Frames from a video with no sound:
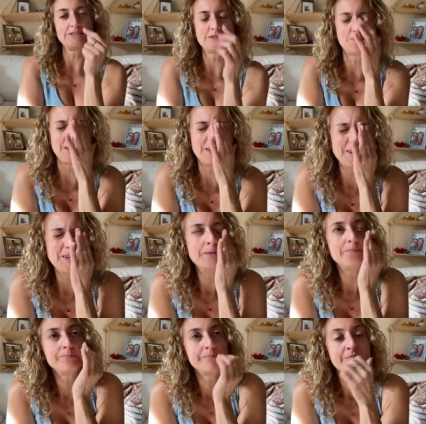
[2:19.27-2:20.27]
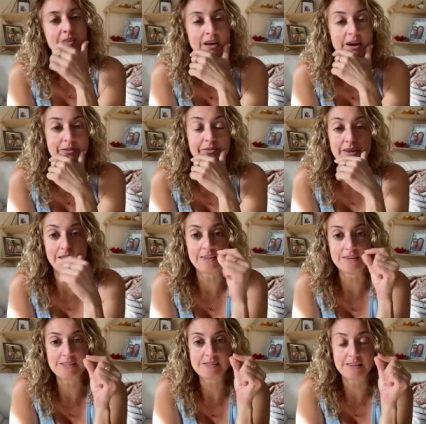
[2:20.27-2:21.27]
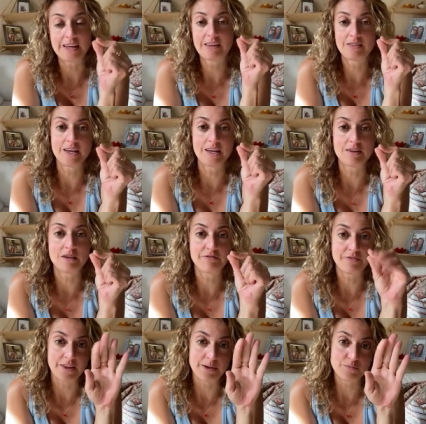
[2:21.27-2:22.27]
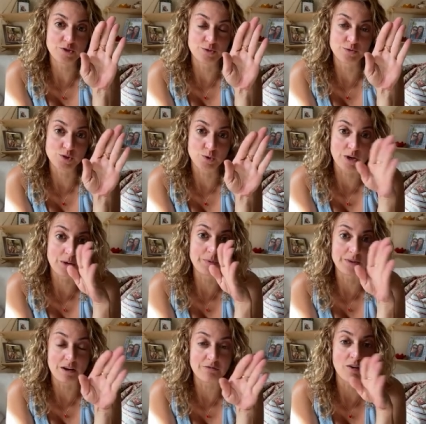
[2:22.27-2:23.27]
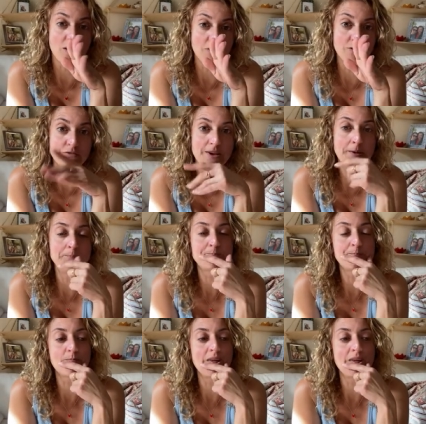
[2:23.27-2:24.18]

has to be a thickness, like thick enough for them to scrape enough off of it.